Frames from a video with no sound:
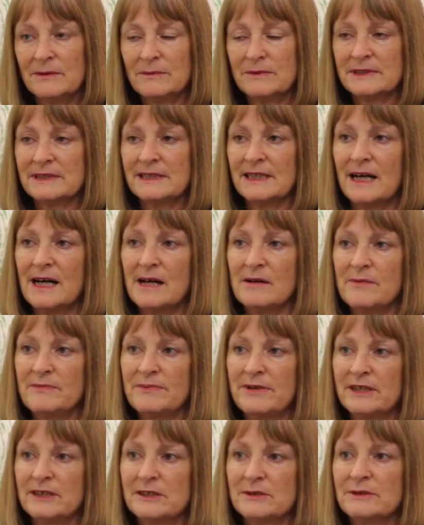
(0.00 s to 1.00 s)
was that our
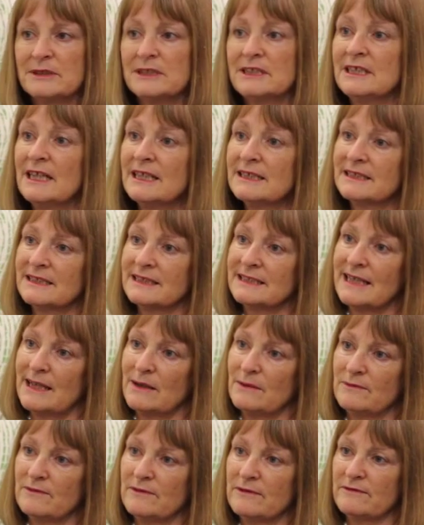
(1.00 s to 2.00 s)
approach was just as
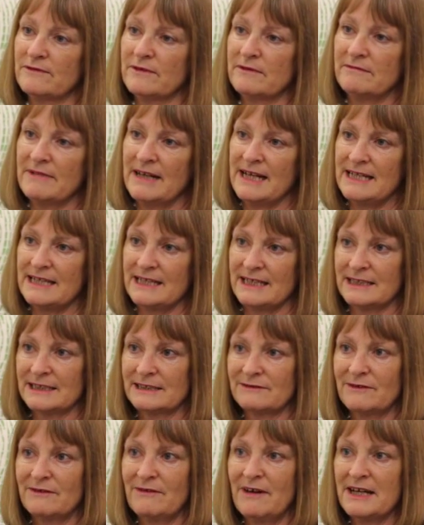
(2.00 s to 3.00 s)
helpful for reading
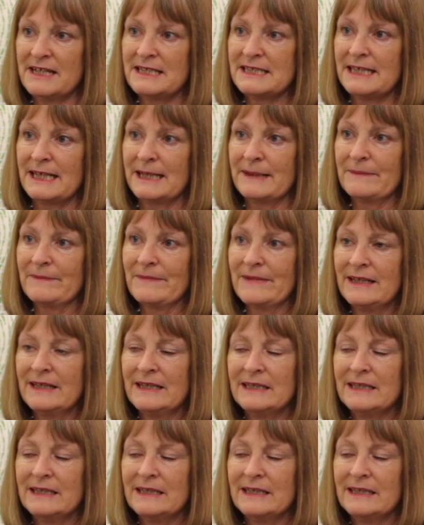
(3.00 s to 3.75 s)
as for writing.